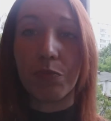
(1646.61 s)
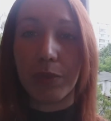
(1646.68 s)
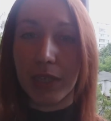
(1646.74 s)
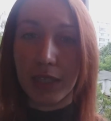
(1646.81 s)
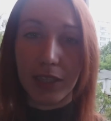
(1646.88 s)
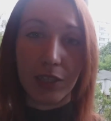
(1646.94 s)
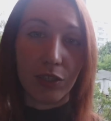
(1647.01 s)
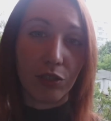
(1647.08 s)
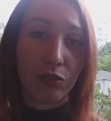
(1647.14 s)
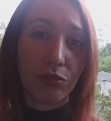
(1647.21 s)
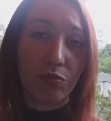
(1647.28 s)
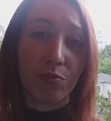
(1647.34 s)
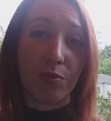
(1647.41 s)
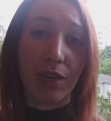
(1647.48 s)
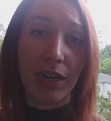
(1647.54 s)
pay it too
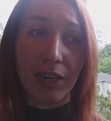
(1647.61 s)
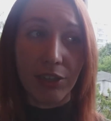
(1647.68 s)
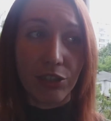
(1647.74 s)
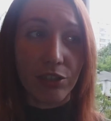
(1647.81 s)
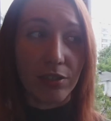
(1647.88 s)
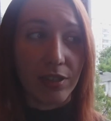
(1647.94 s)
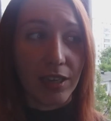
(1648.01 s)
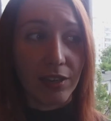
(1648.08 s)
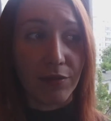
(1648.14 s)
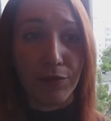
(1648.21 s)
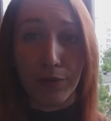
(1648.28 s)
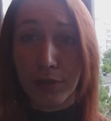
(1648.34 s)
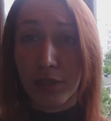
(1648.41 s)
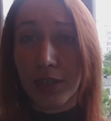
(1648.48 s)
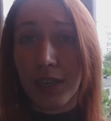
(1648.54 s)
much, like
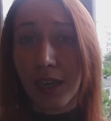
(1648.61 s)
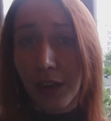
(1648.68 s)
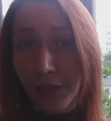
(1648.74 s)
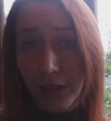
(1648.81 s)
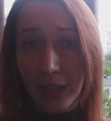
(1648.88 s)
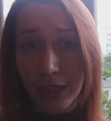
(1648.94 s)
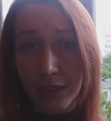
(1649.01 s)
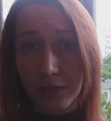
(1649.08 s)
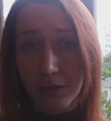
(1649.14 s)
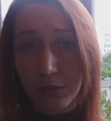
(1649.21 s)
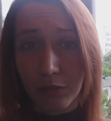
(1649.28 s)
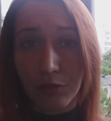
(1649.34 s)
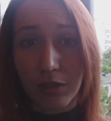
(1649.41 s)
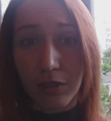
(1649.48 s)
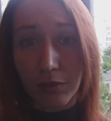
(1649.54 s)
for nothing,
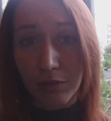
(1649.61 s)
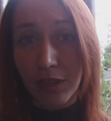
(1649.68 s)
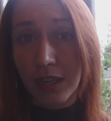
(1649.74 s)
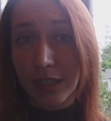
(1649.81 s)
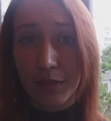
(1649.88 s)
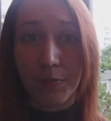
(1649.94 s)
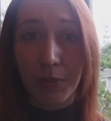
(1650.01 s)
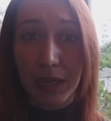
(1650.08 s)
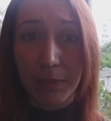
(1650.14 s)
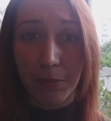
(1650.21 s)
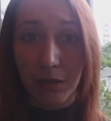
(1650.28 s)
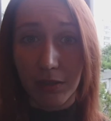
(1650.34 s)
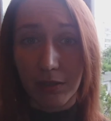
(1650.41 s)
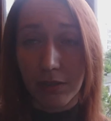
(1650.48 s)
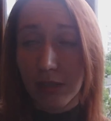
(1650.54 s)
on other
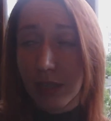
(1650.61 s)
people.